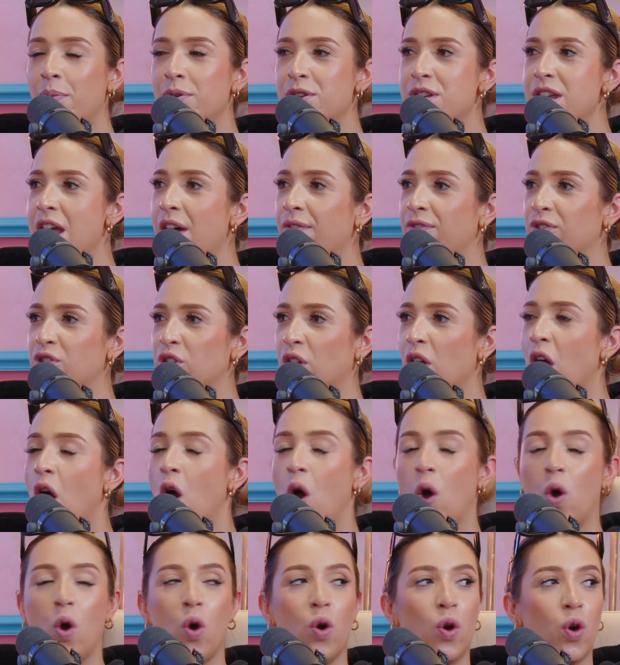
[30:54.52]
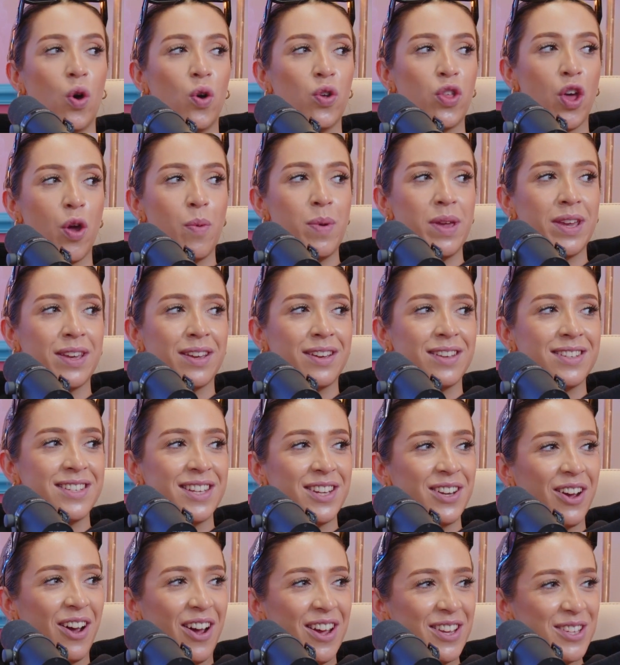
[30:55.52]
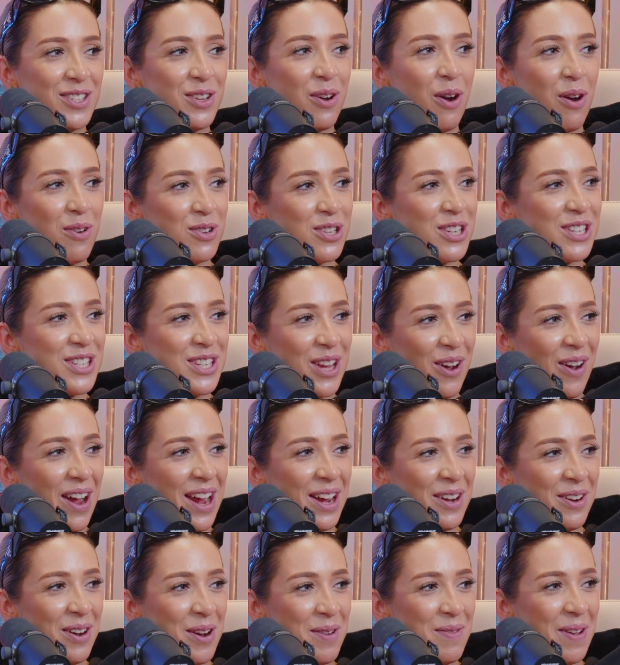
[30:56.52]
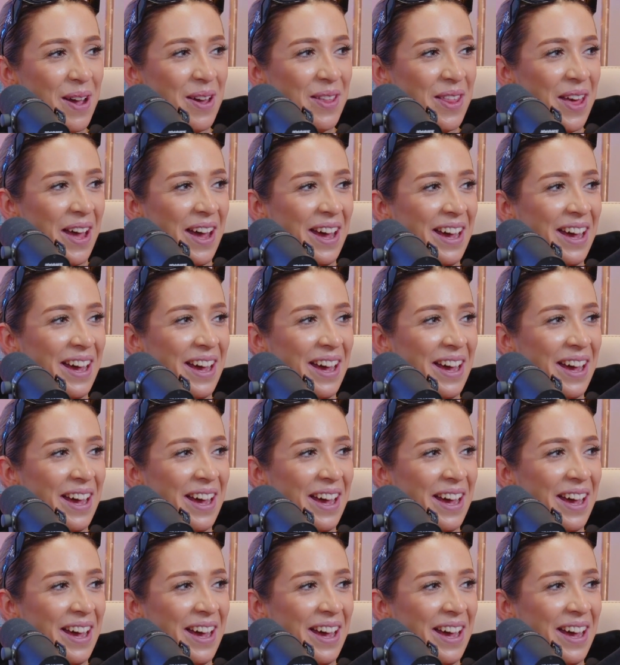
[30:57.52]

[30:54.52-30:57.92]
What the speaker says: would never do. Although, did I? Sorry, I was just so angry about that.